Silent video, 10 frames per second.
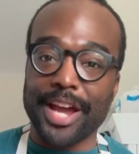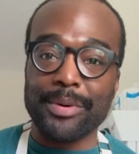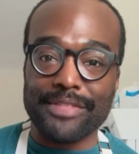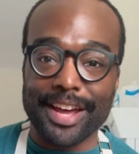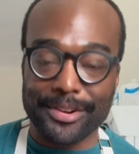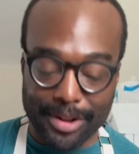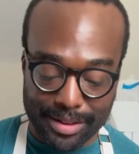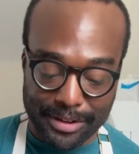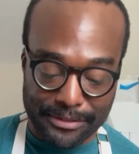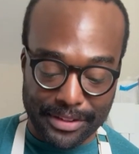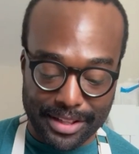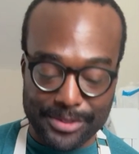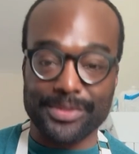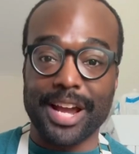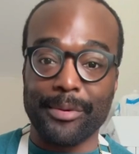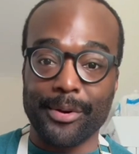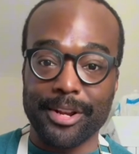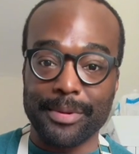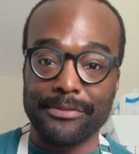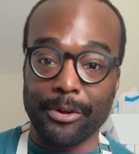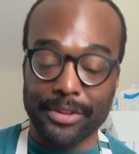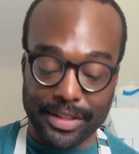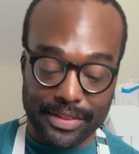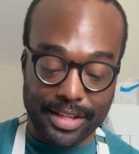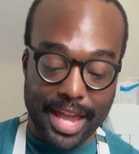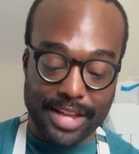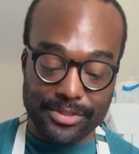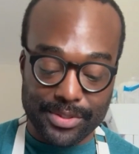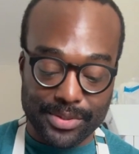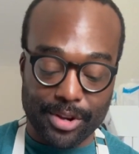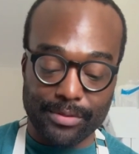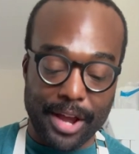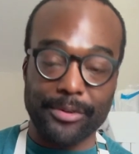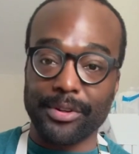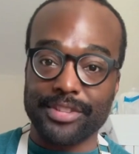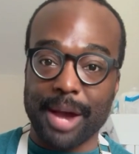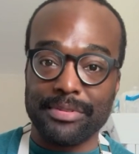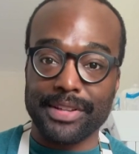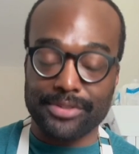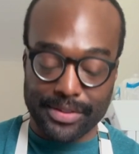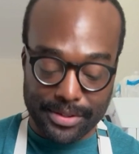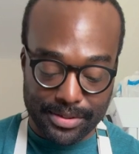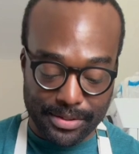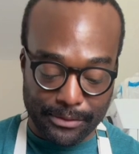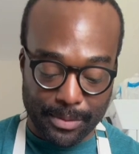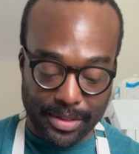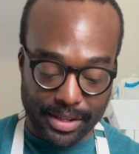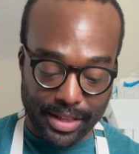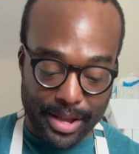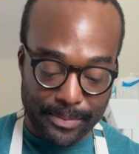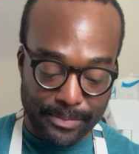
now we've added all of our fillings, so now we're going to be folding the edges around on top of each other to form the galette.